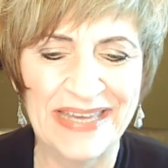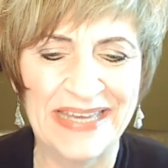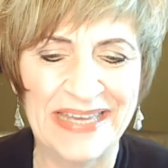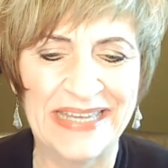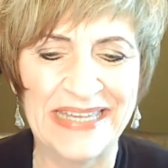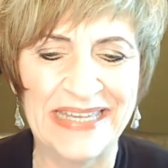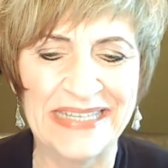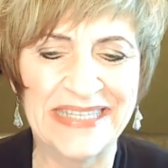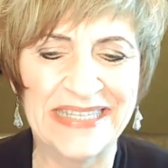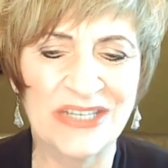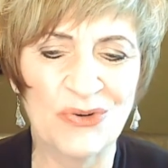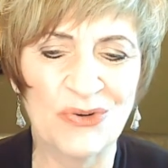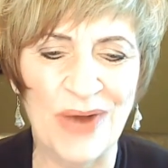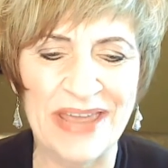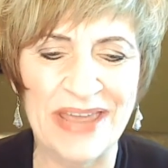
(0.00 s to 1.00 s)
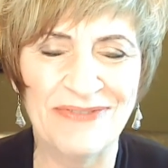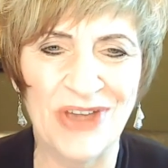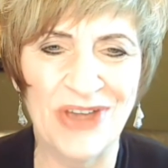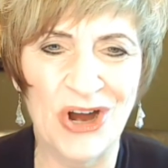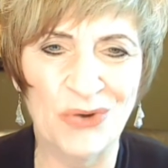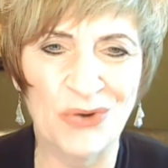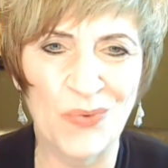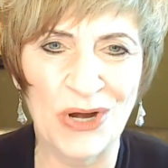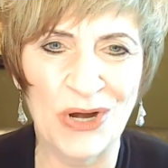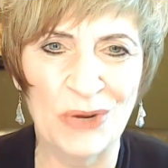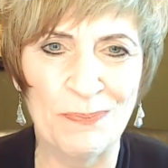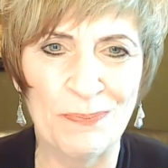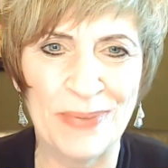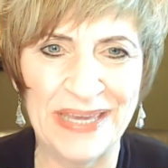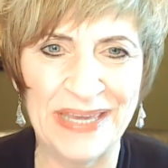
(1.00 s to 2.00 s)
is the graveyard
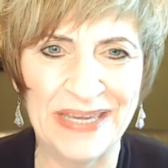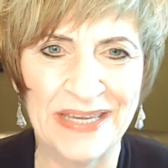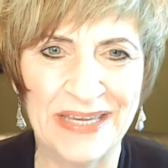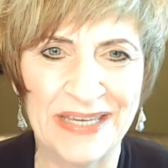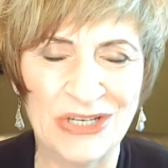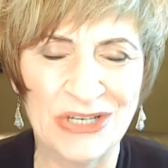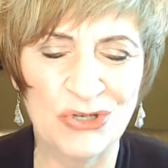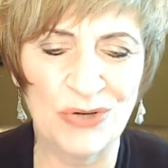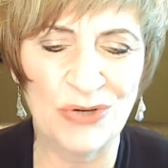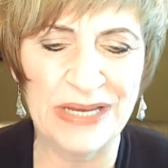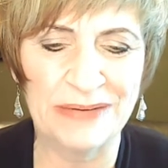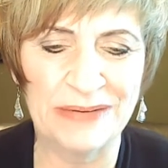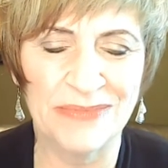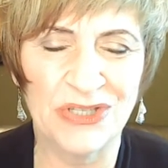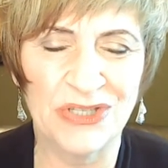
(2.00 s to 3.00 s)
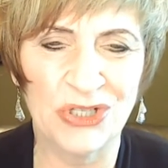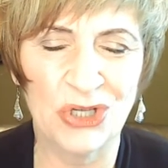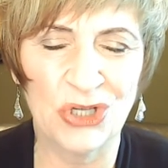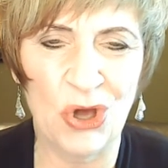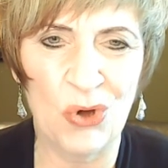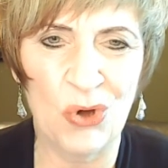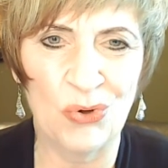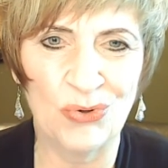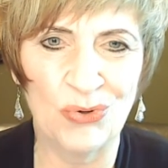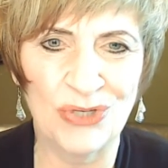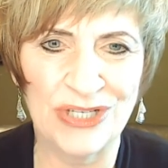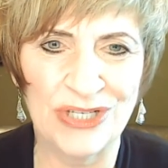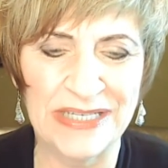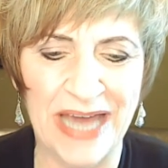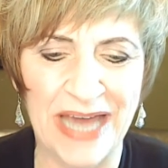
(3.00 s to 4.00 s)
where big dreams go
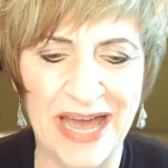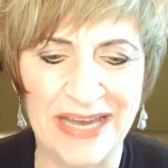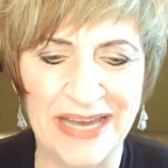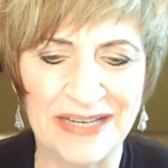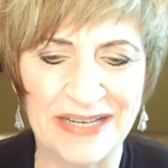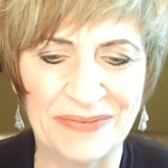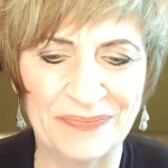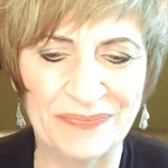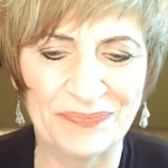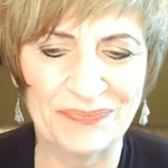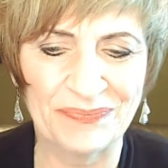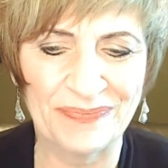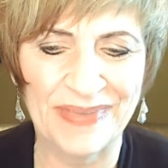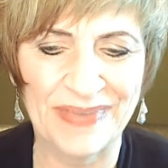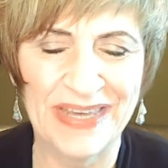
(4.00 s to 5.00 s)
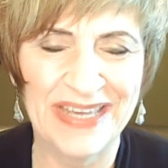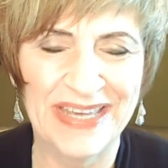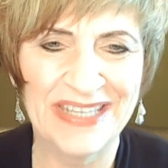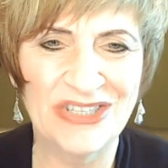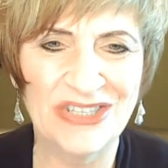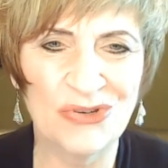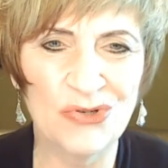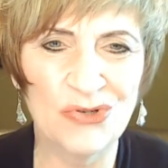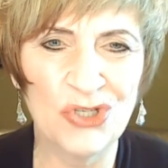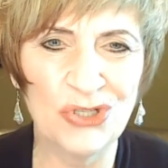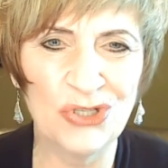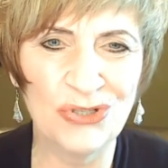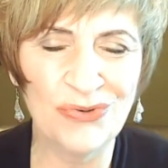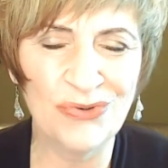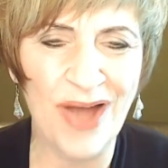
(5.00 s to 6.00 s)
to die. So do
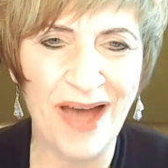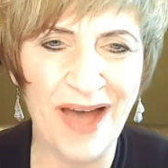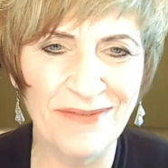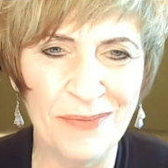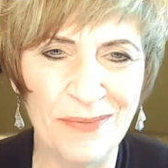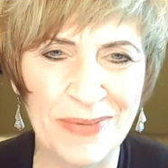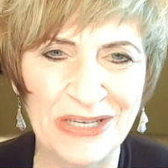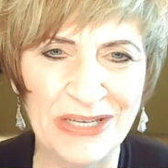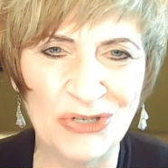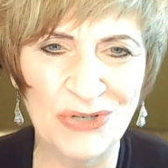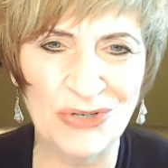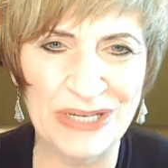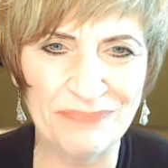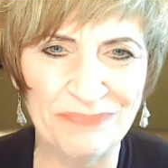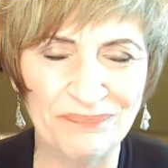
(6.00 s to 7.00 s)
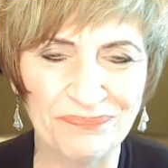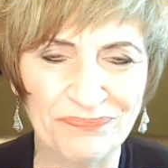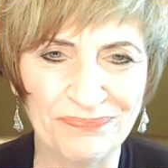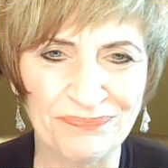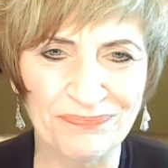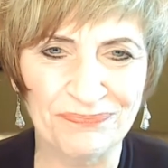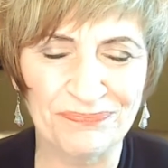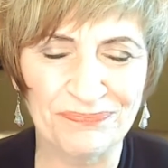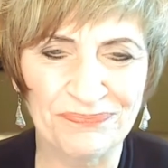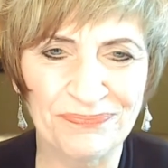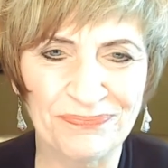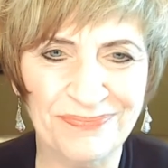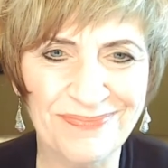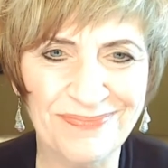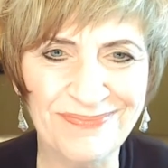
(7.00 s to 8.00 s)
you have a big dream?
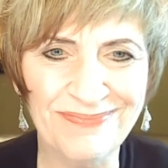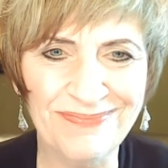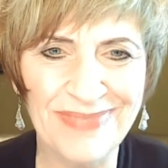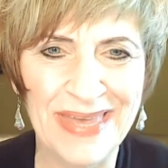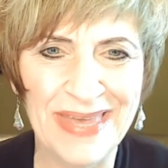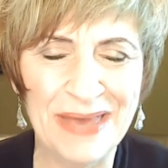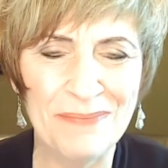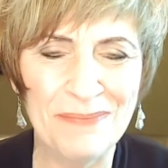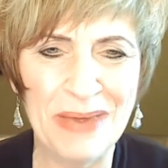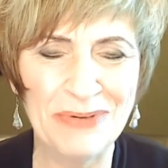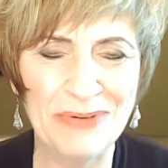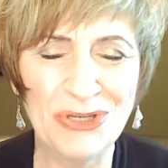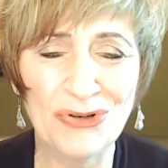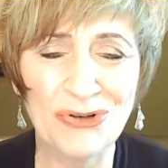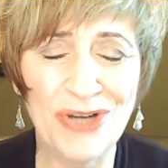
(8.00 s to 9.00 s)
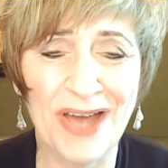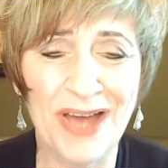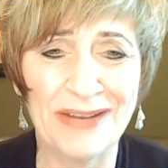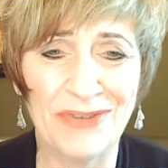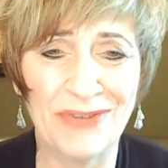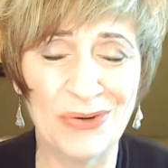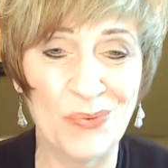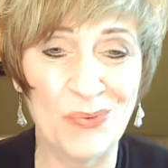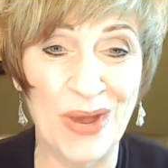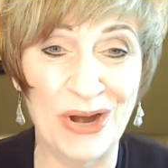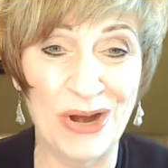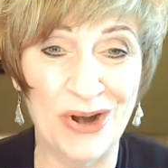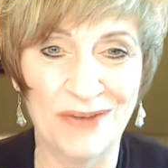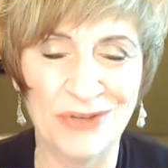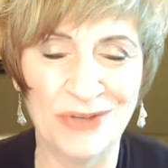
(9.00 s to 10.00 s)
Maybe you're not even aware
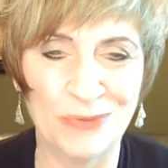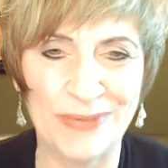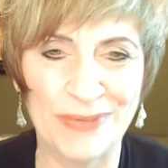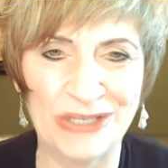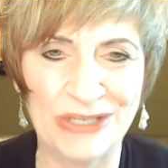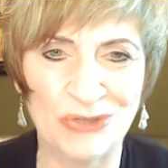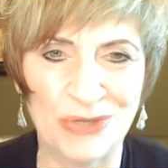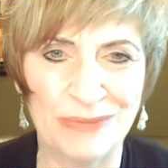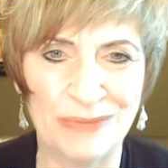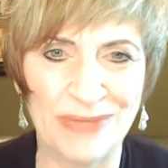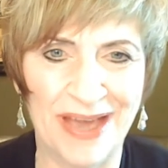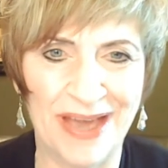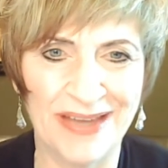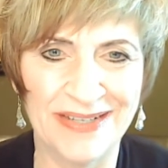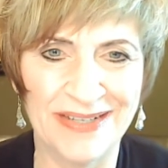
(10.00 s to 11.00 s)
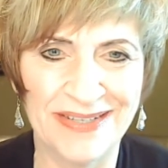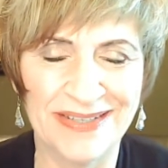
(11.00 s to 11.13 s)
of your big dream yet.